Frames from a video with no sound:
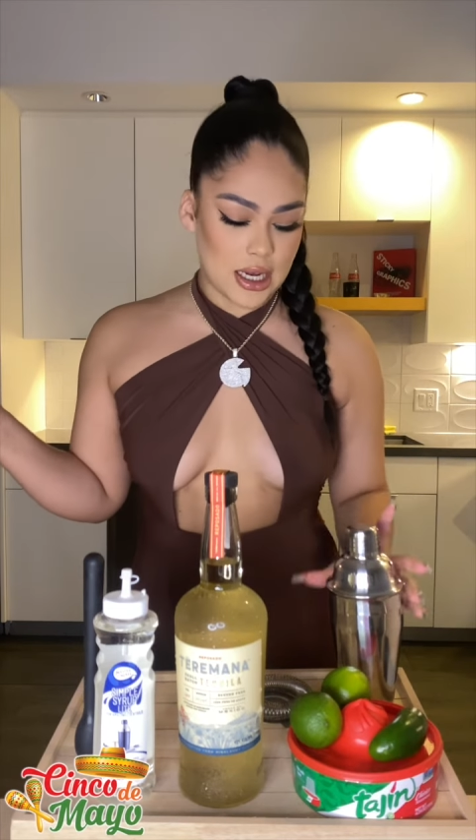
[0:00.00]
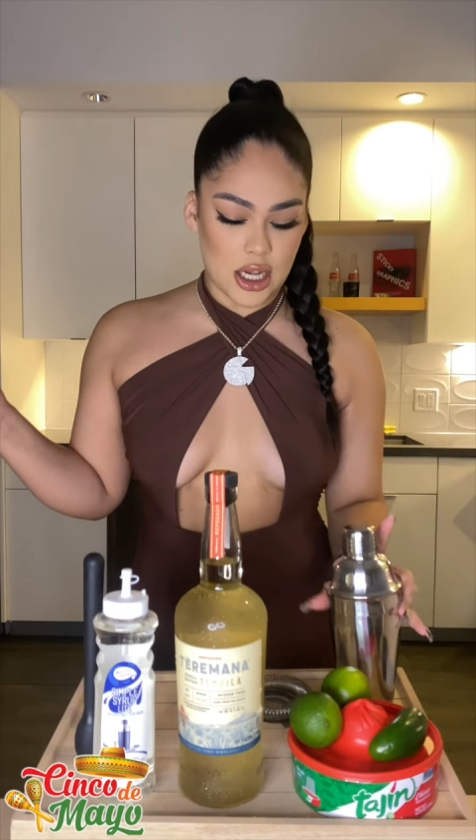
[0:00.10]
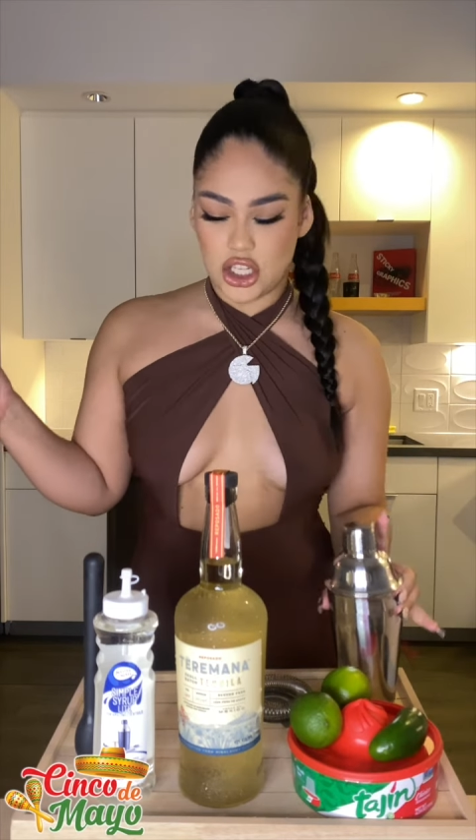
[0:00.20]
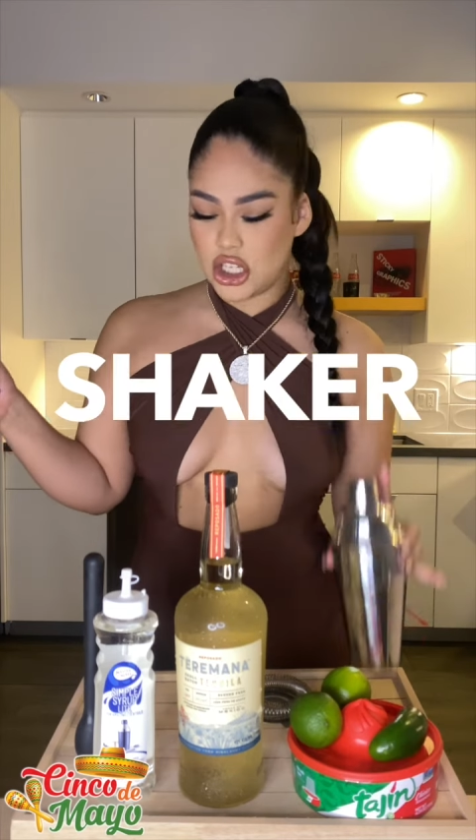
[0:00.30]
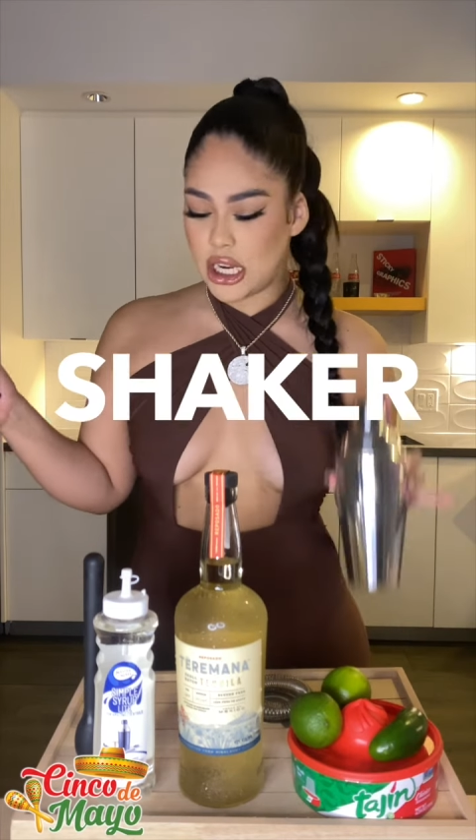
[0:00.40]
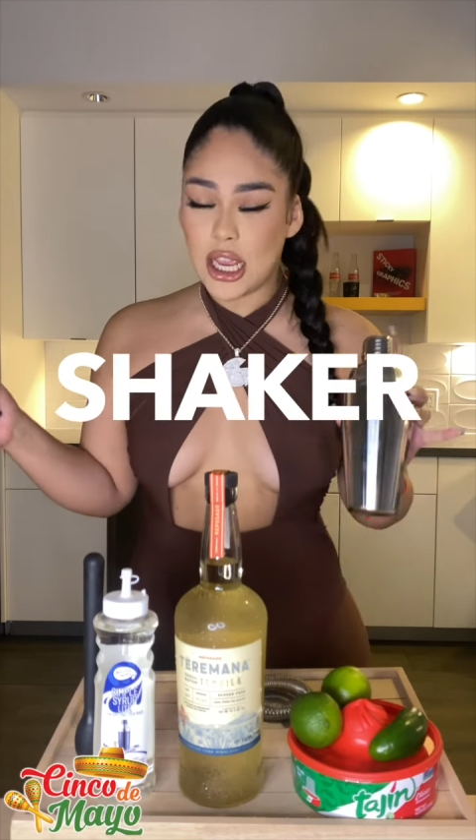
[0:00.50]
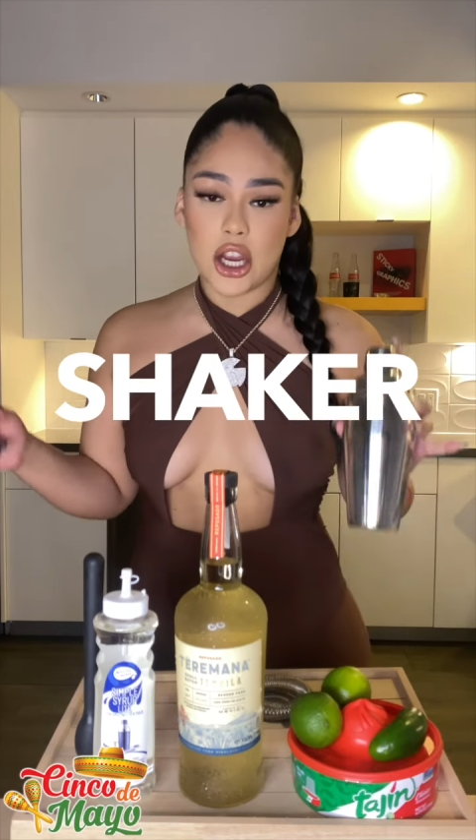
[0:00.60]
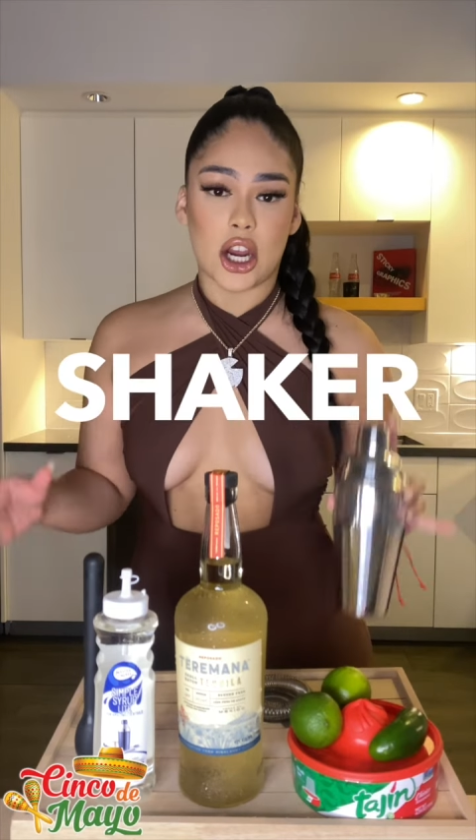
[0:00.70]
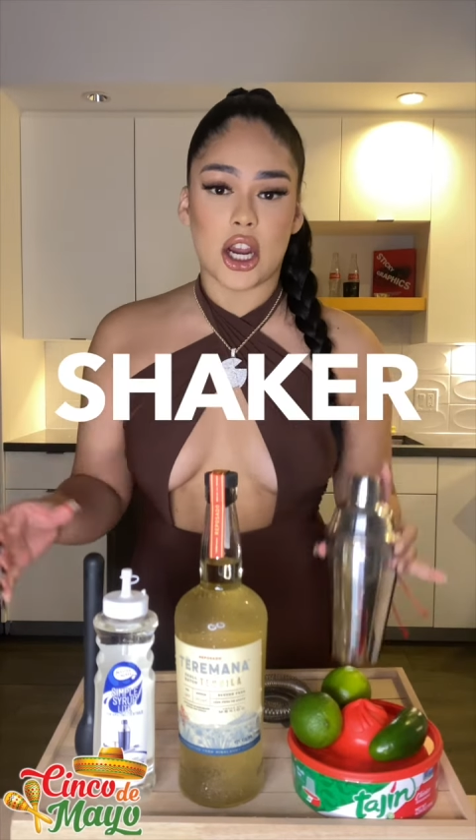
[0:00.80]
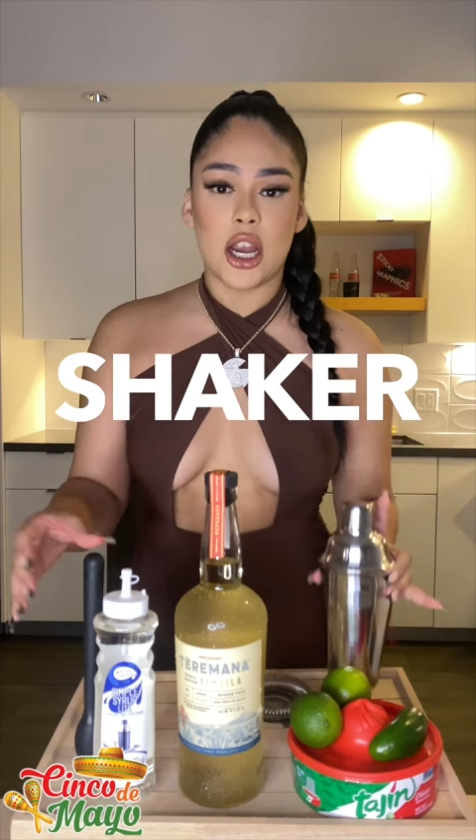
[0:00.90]
a
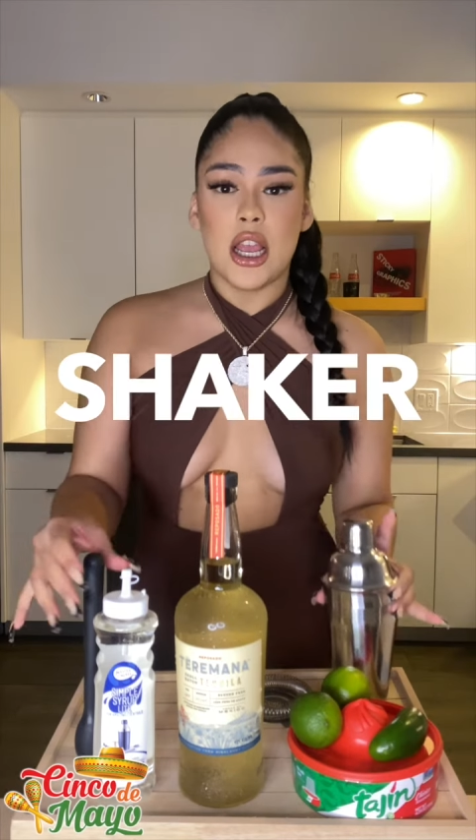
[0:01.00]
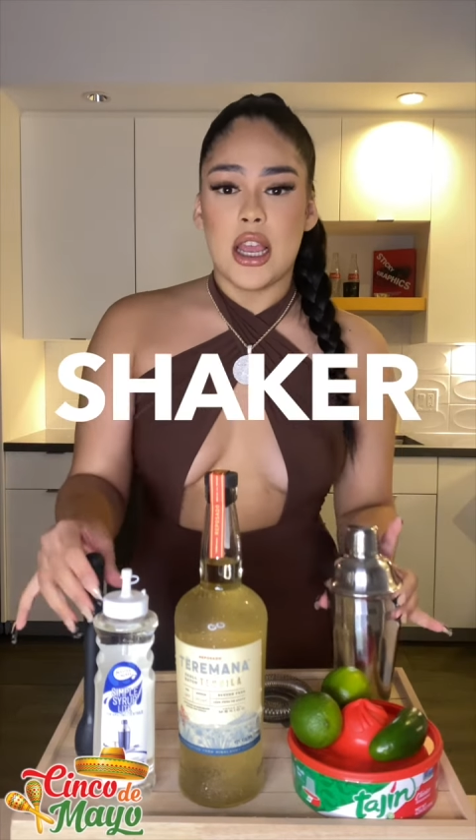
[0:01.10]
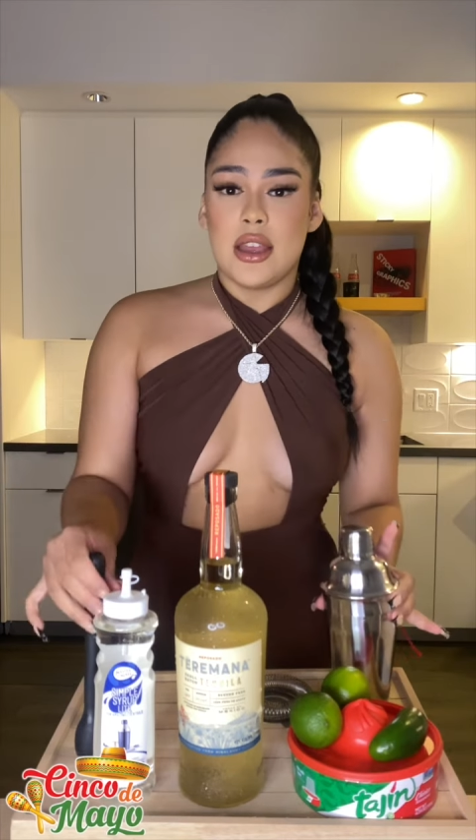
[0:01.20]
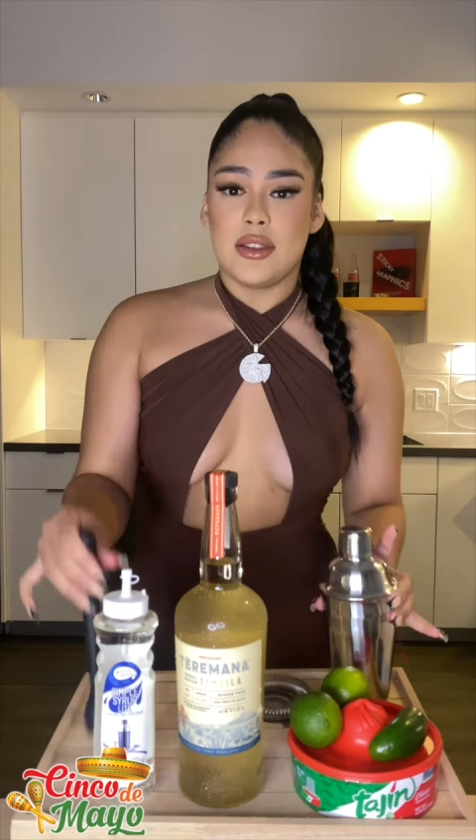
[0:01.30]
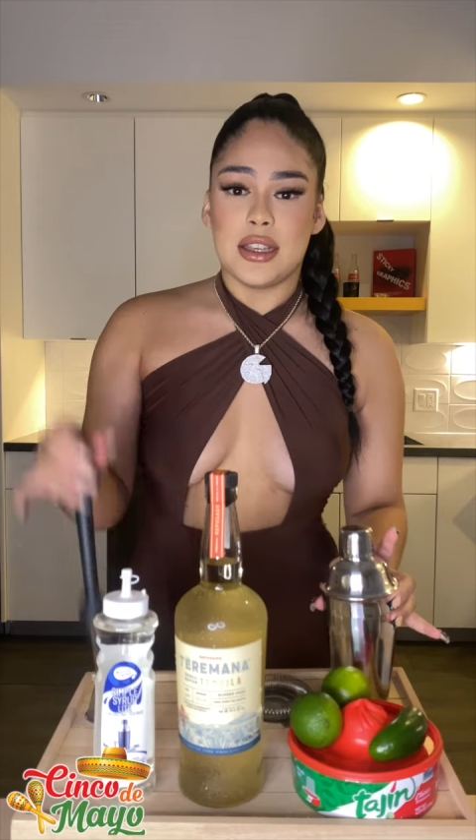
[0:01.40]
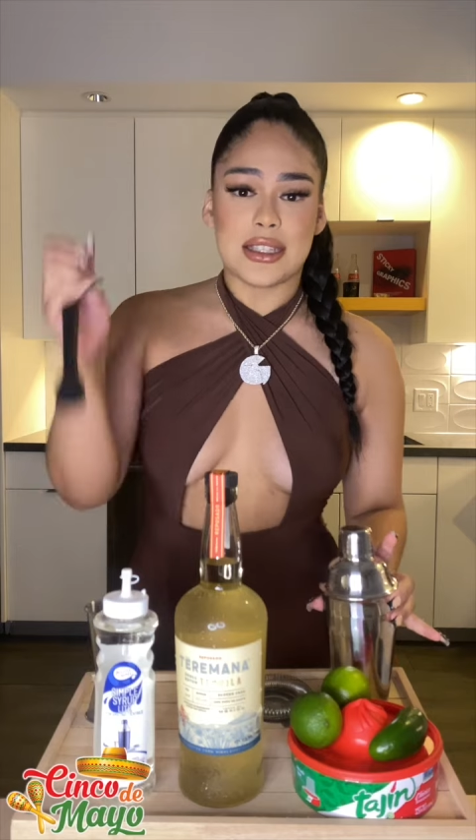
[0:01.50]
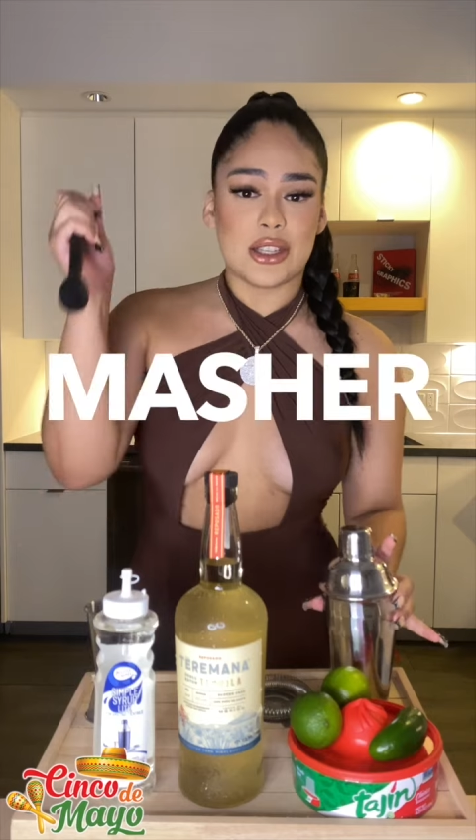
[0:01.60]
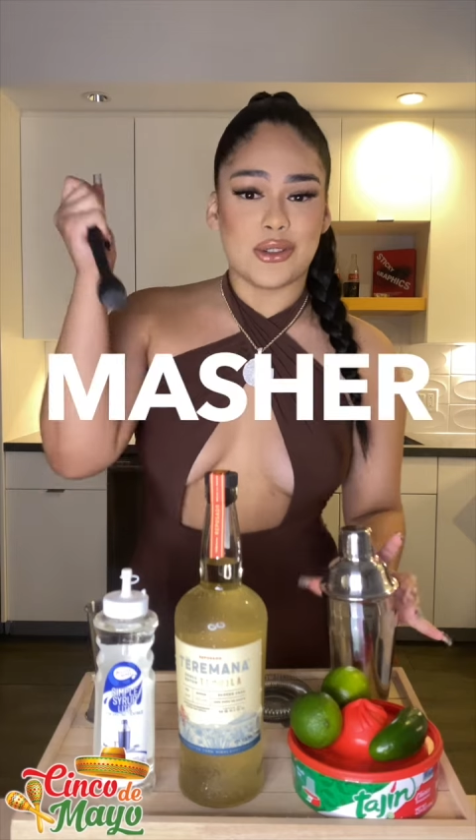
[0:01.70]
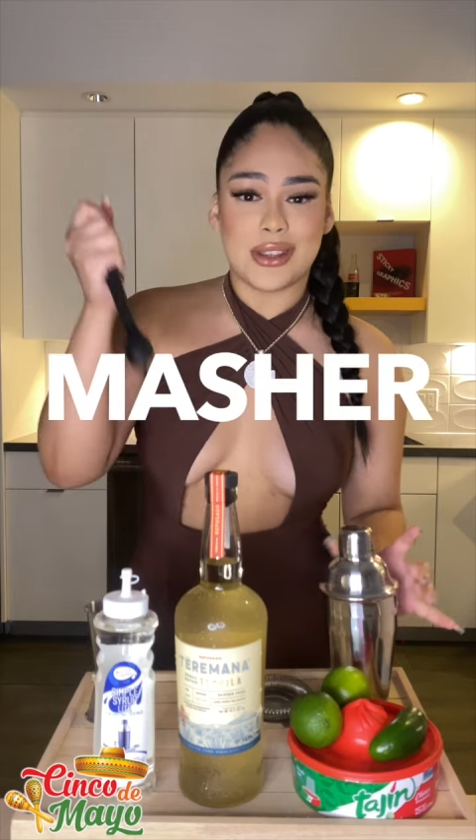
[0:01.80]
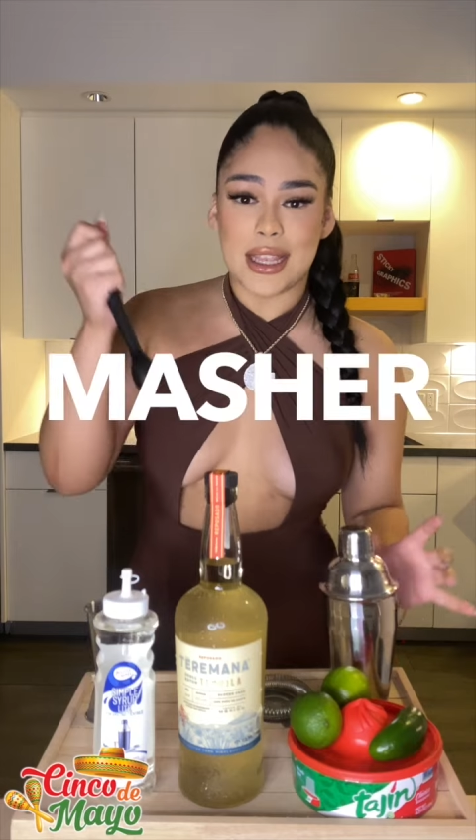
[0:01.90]
shaker, this little
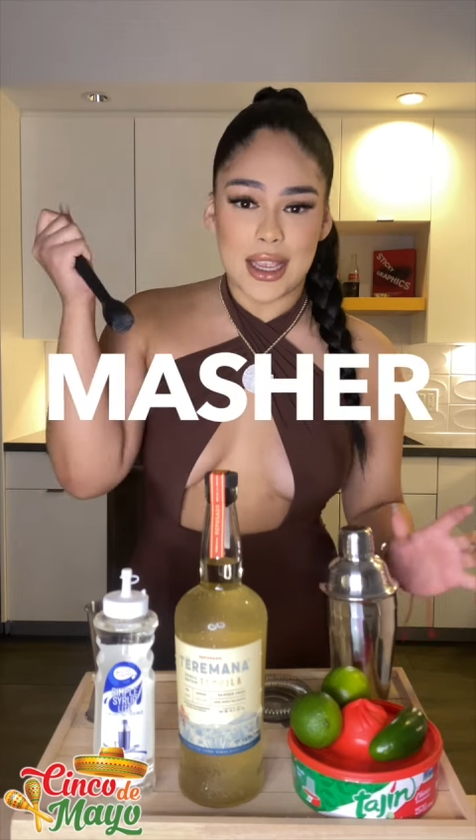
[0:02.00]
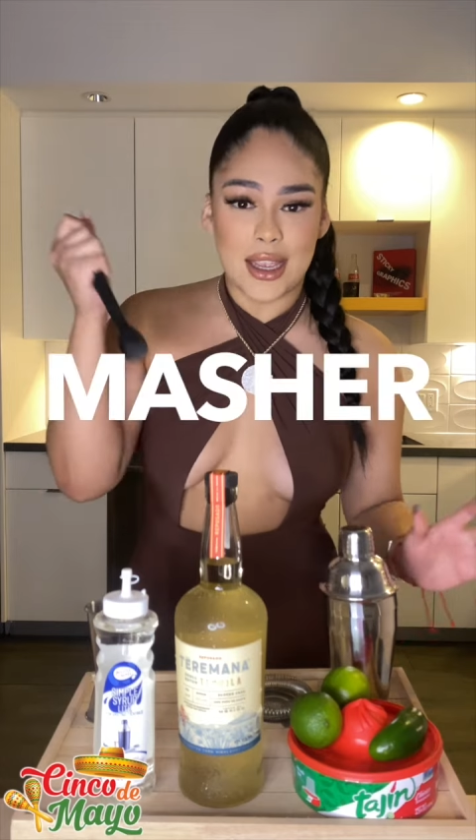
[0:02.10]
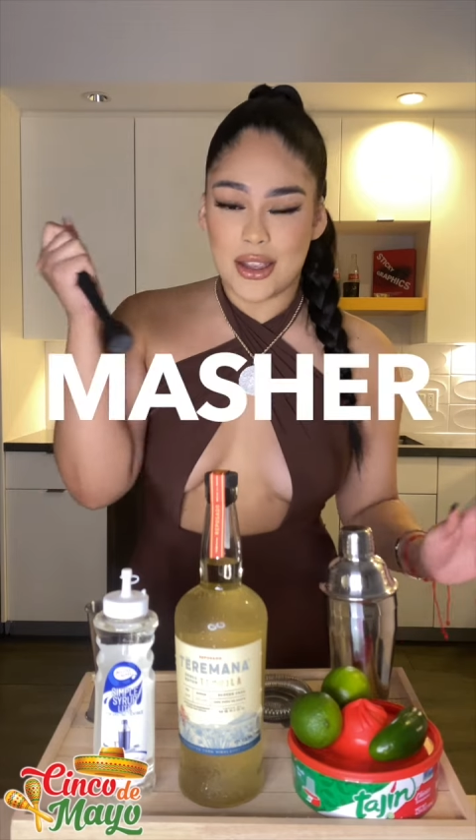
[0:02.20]
thing.